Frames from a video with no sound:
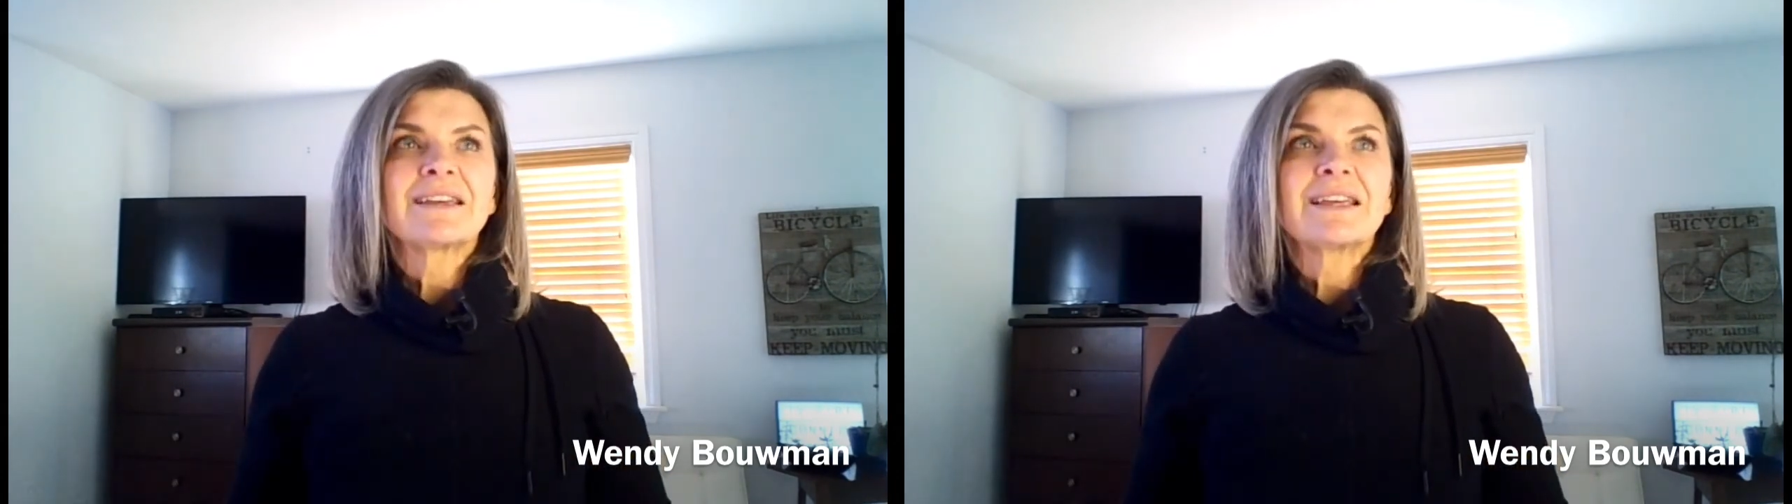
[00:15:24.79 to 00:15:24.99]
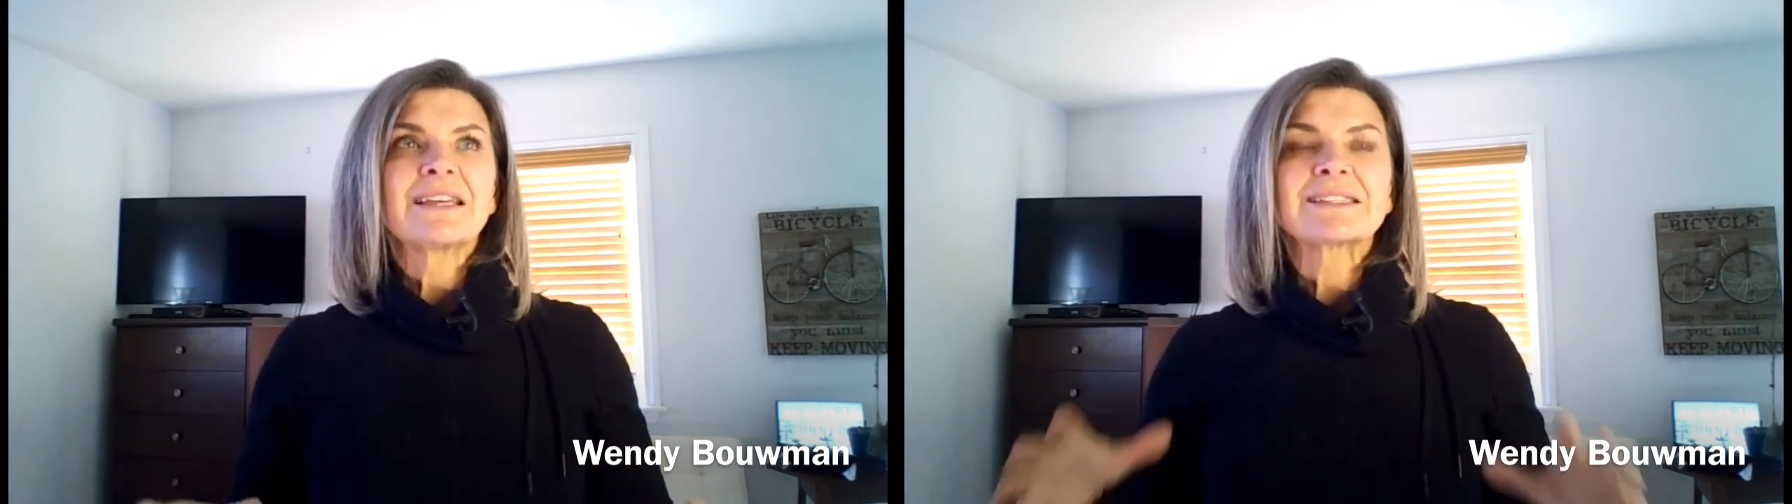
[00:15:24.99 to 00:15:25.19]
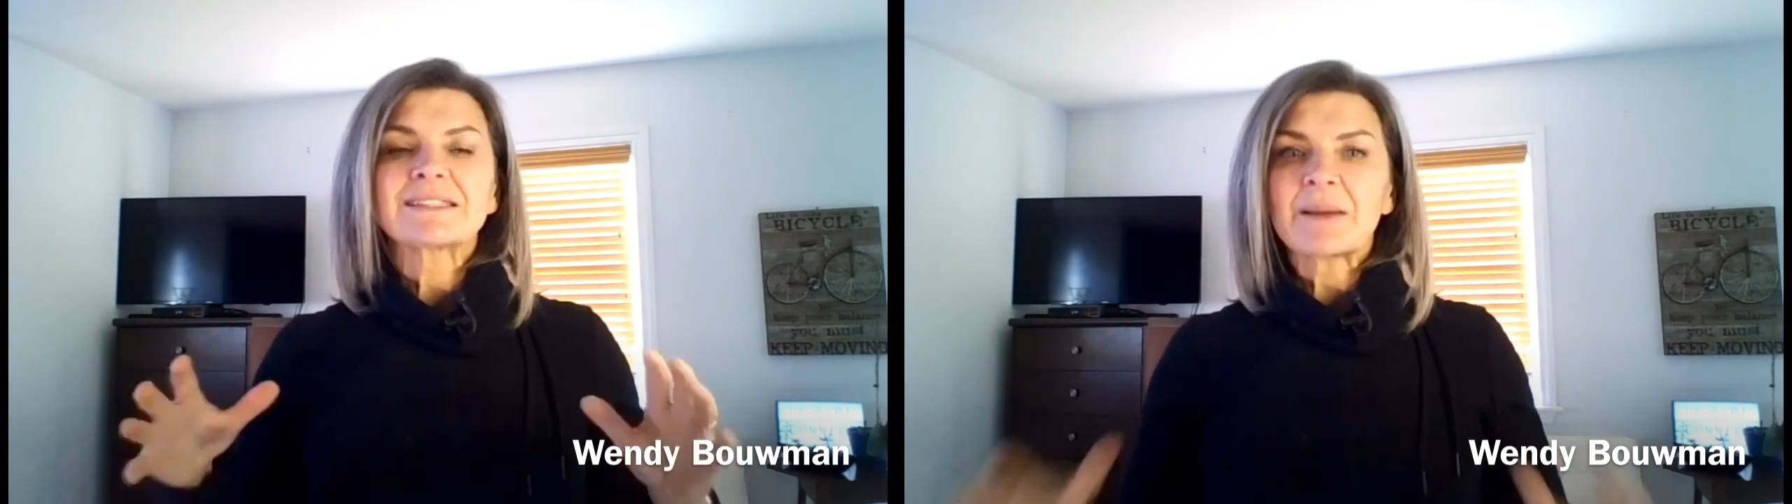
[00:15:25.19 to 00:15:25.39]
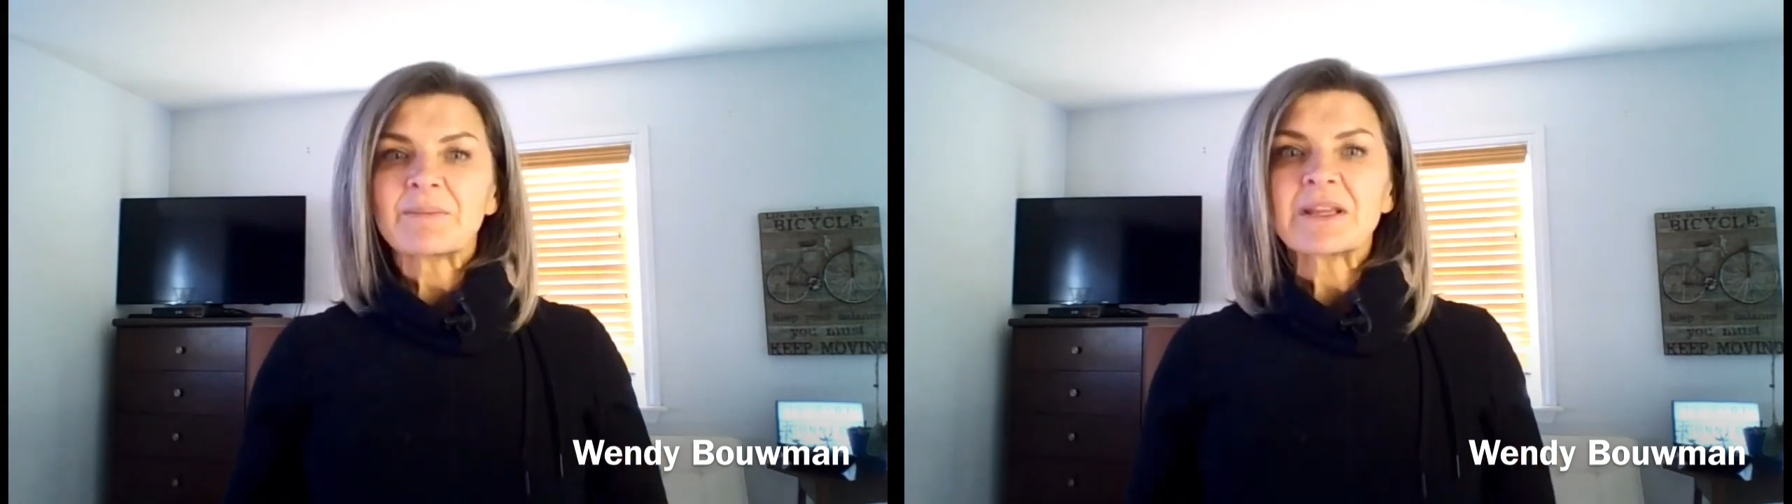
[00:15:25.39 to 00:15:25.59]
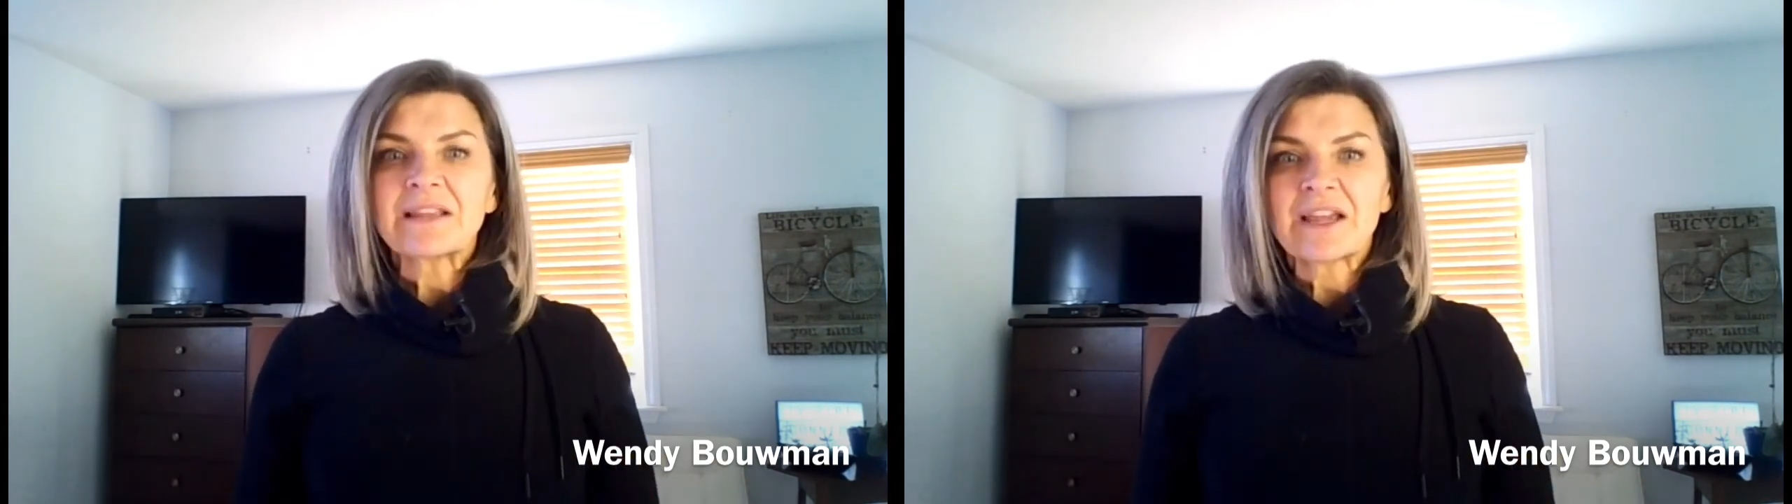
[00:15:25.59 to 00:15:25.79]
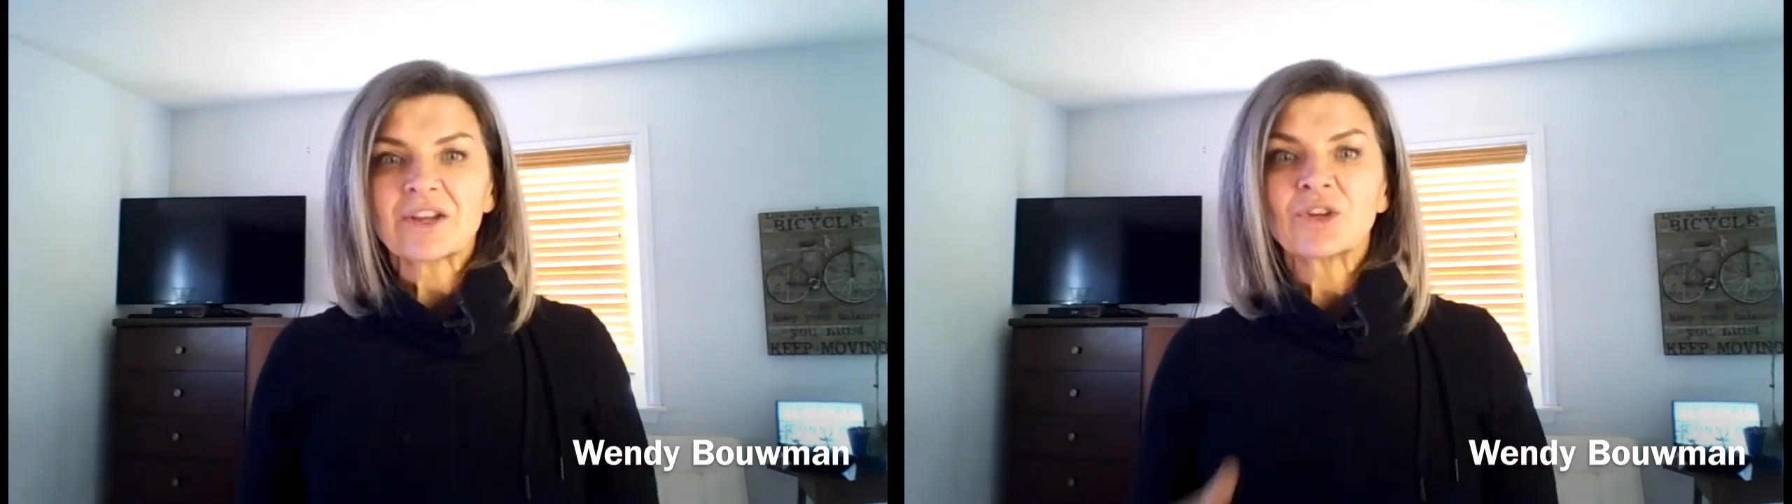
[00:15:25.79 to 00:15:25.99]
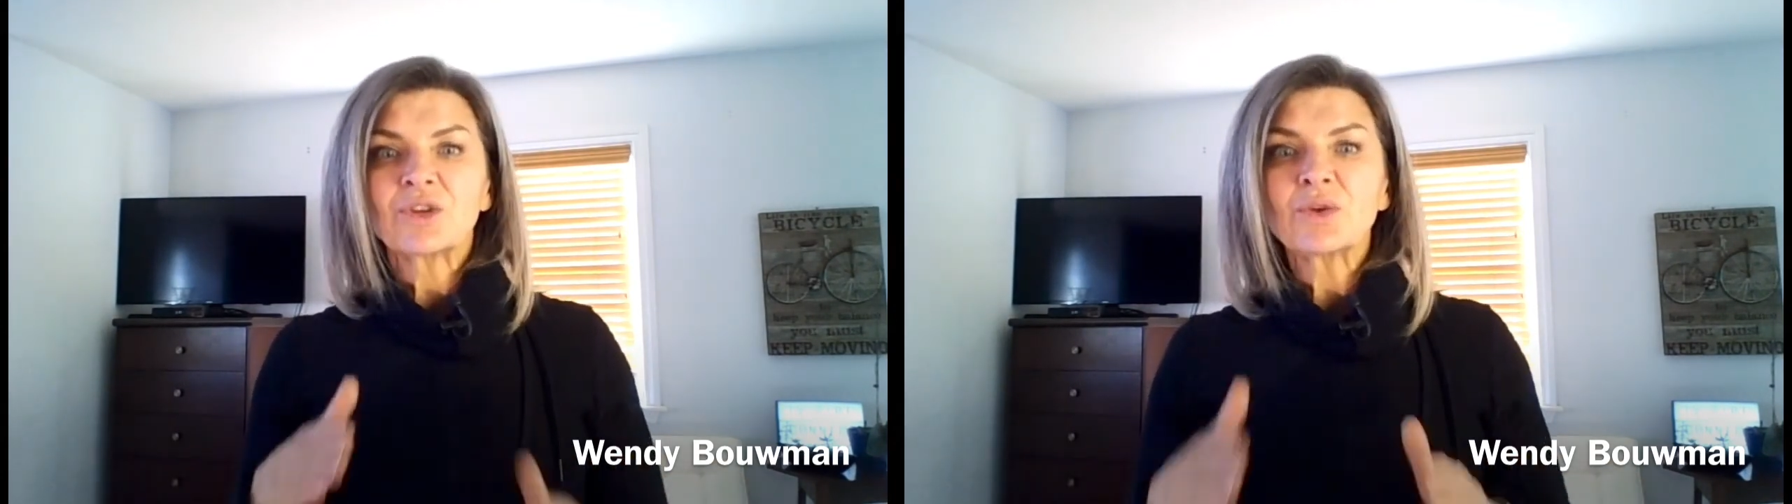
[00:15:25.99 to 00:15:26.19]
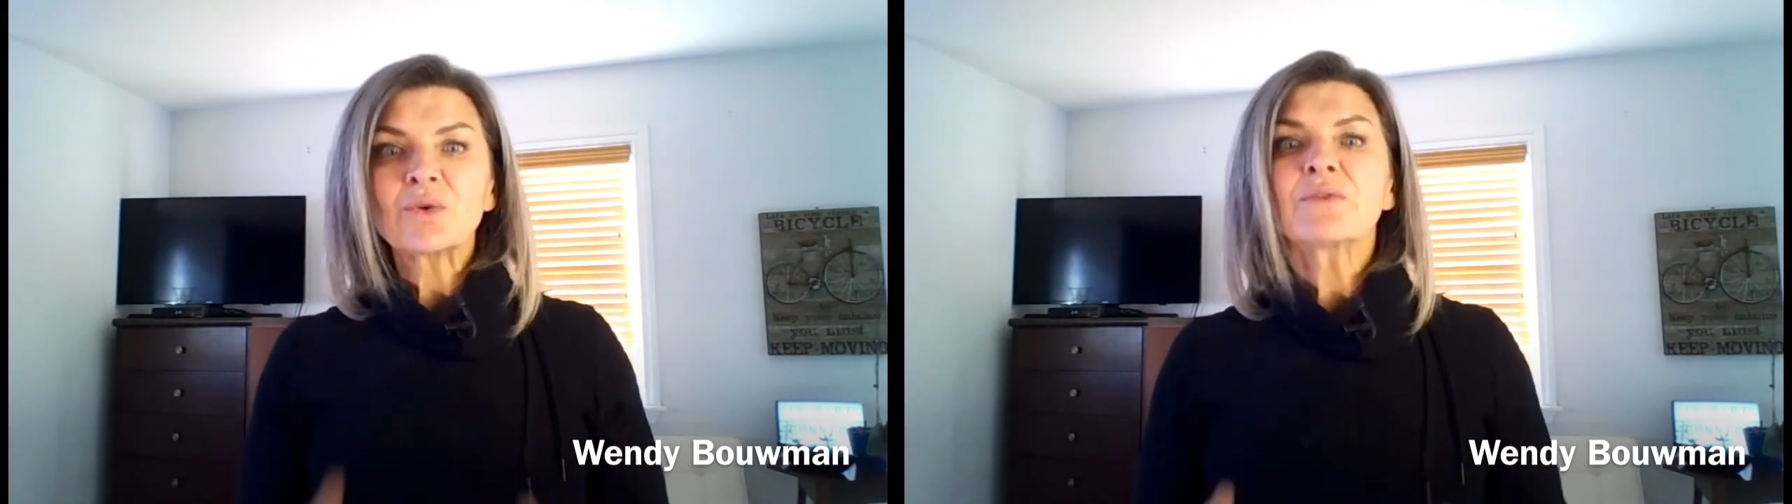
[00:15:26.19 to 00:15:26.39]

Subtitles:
is something that you